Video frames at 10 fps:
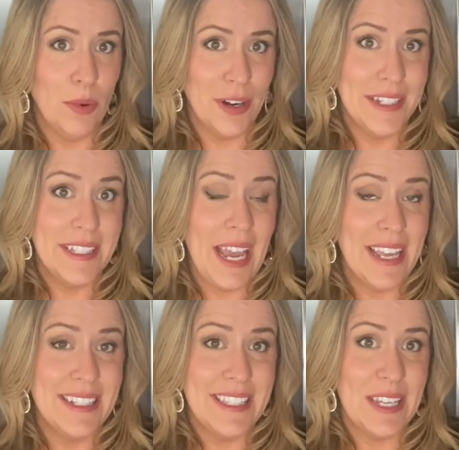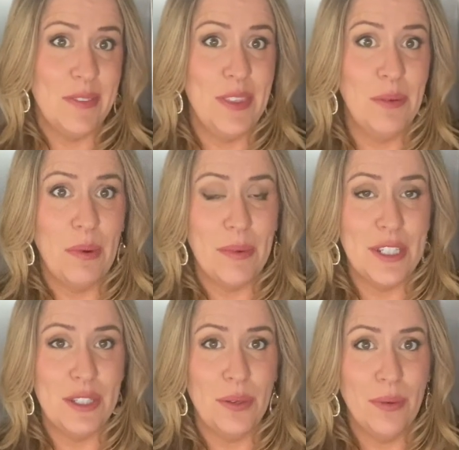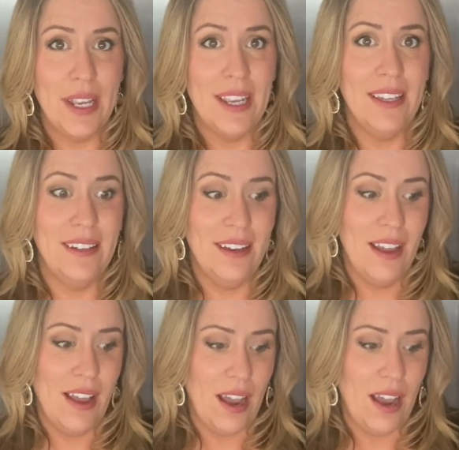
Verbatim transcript: more intense even than what we do in